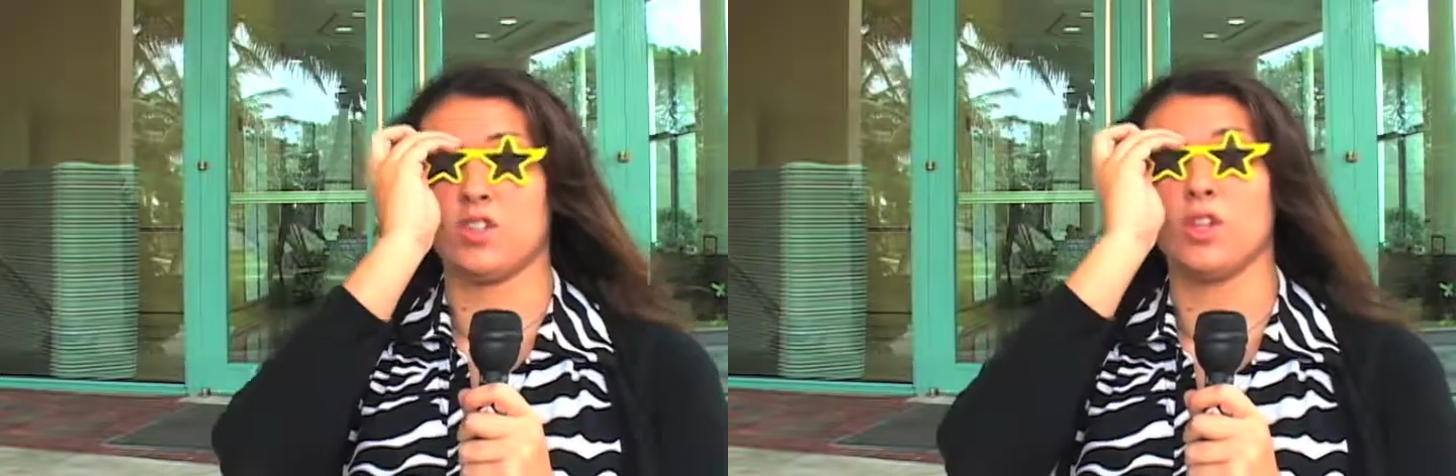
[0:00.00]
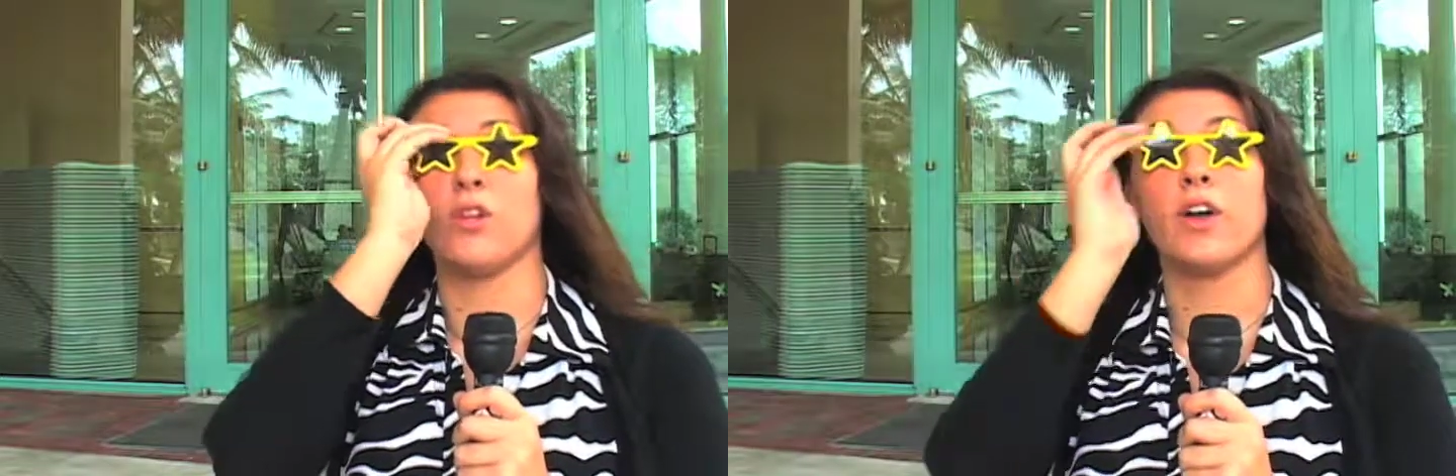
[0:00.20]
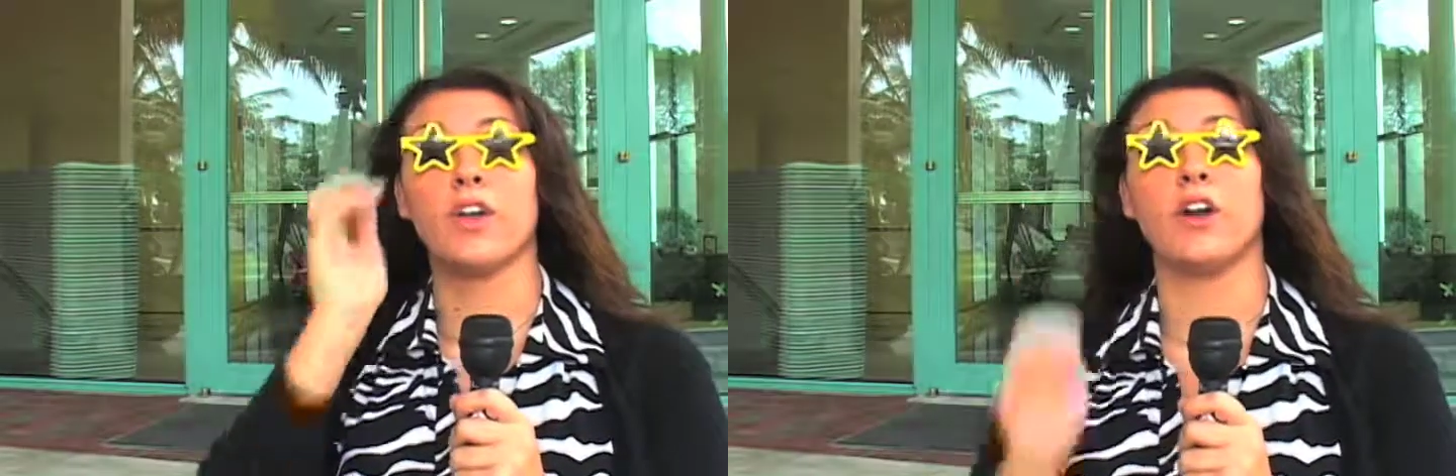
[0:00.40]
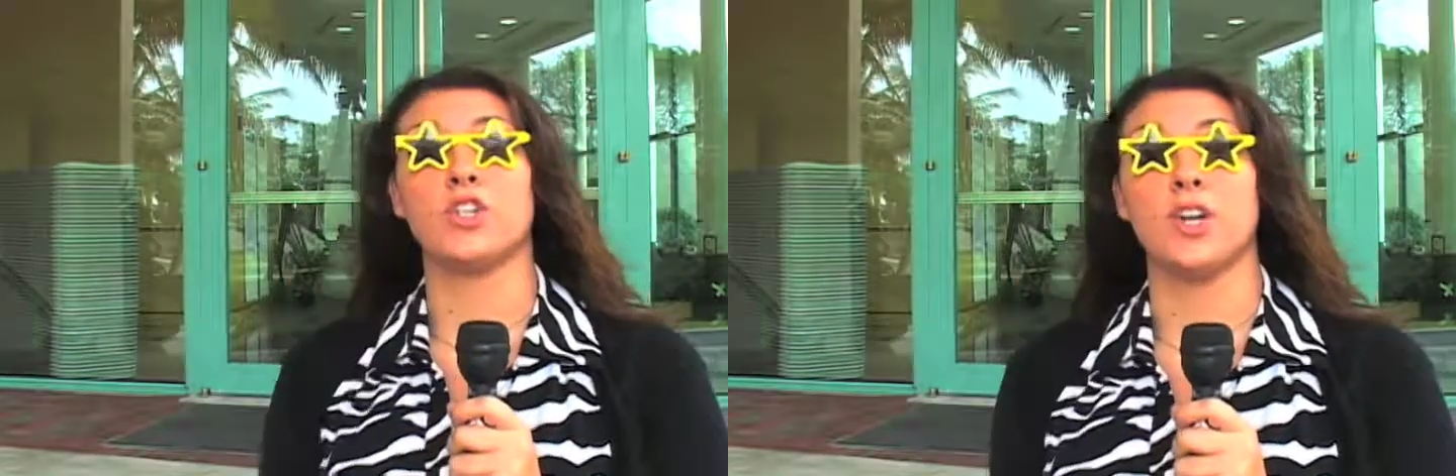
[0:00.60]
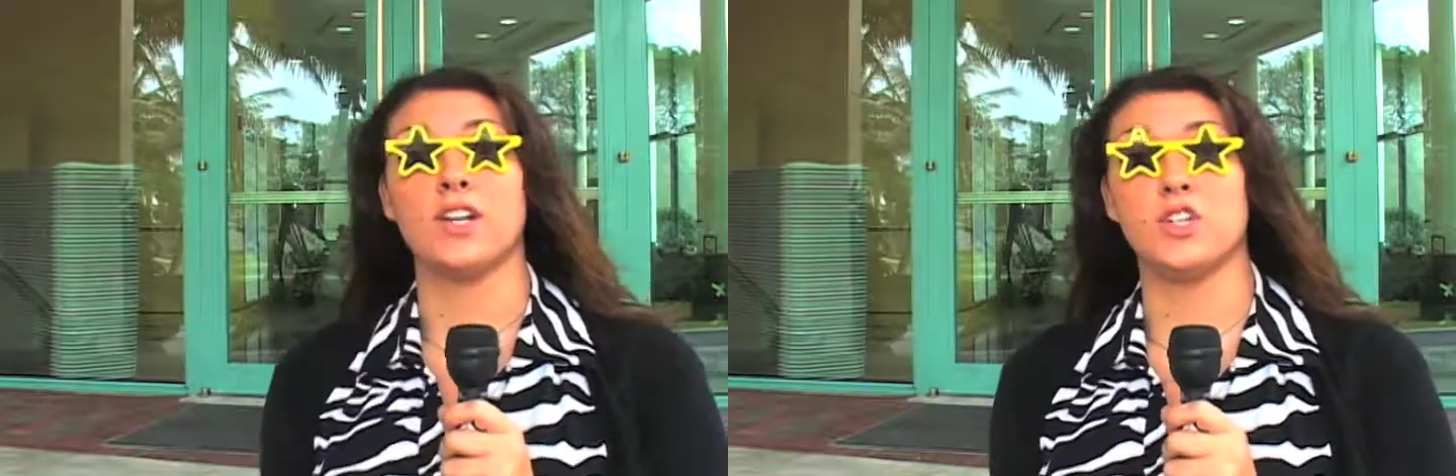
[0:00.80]
to look at our
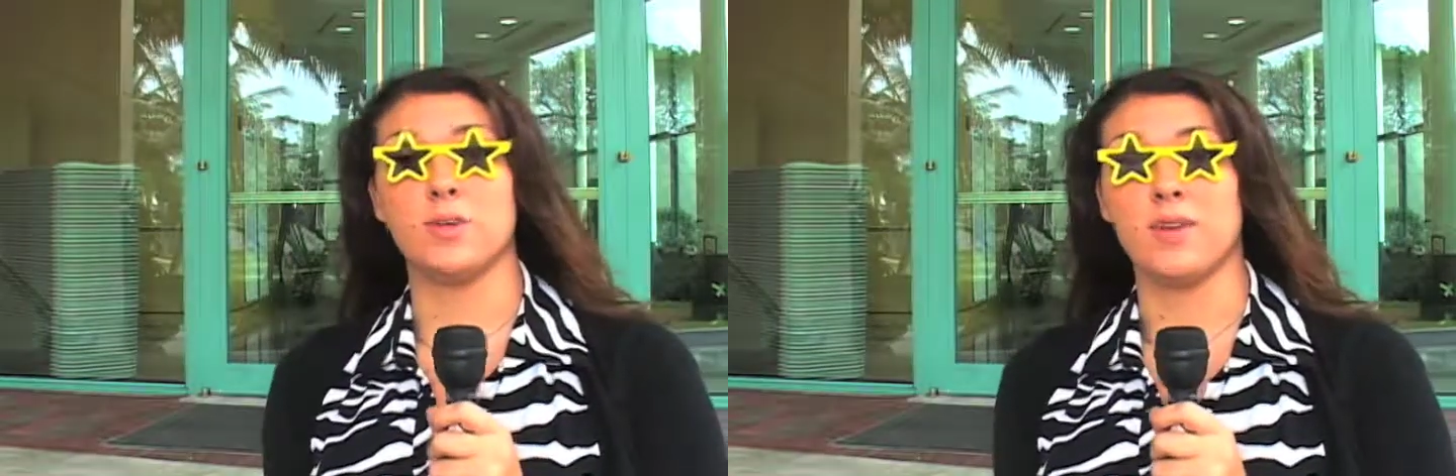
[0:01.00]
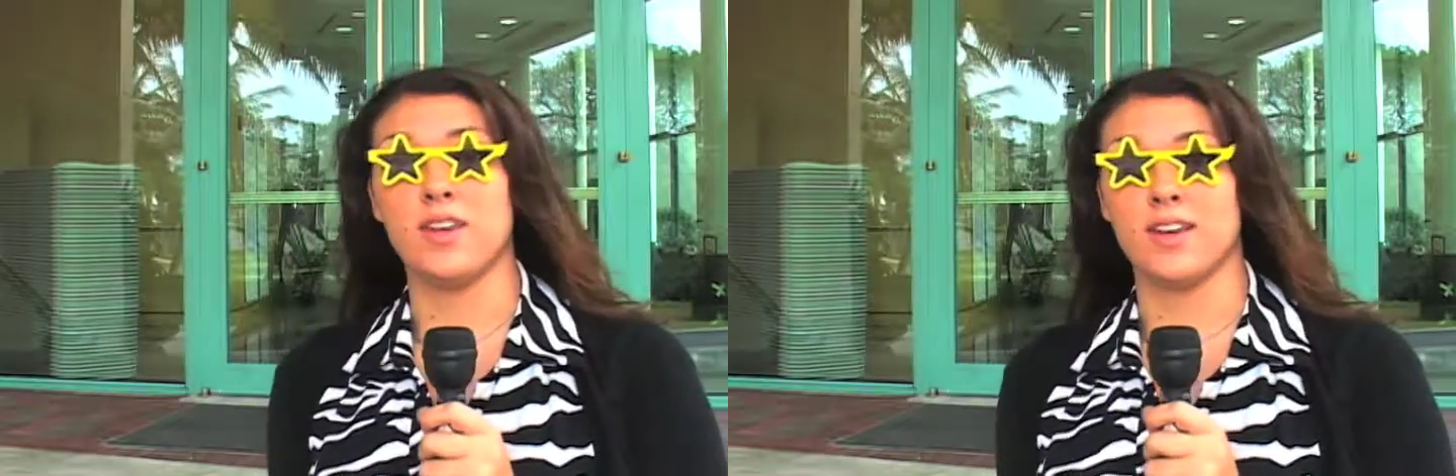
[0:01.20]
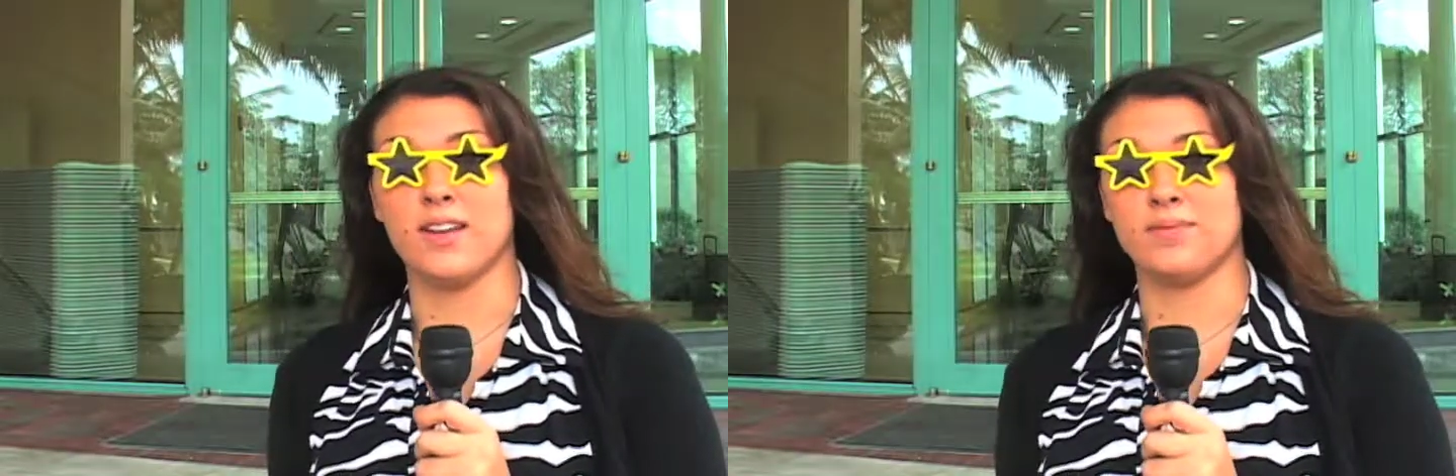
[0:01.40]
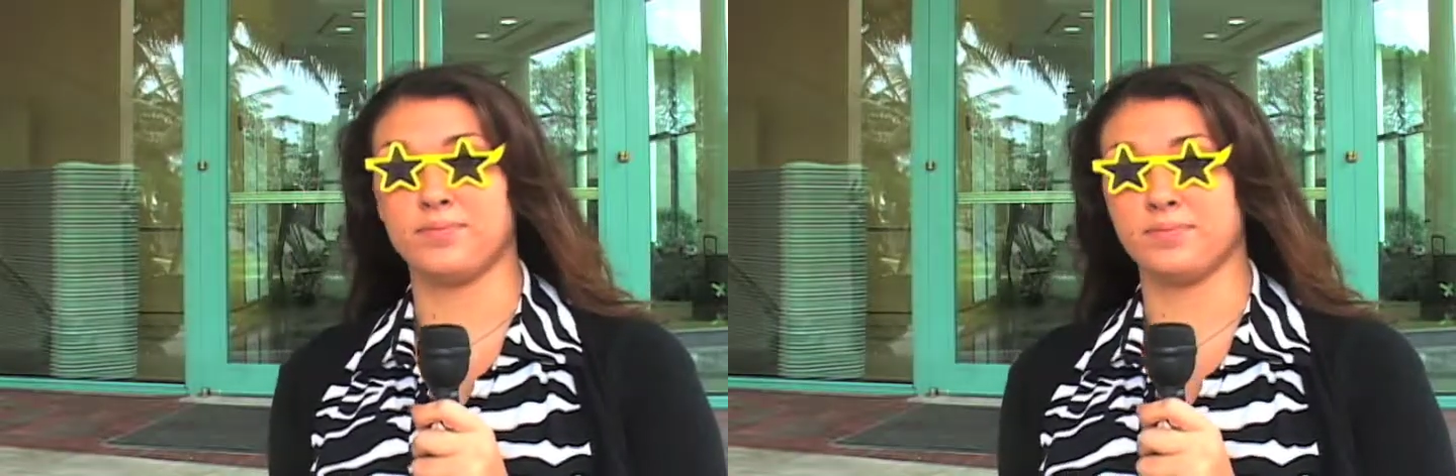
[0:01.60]
changing media.